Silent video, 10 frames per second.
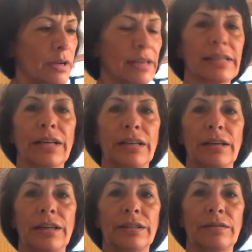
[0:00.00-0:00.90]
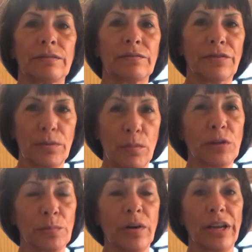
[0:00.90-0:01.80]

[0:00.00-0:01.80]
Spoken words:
because I for the most part,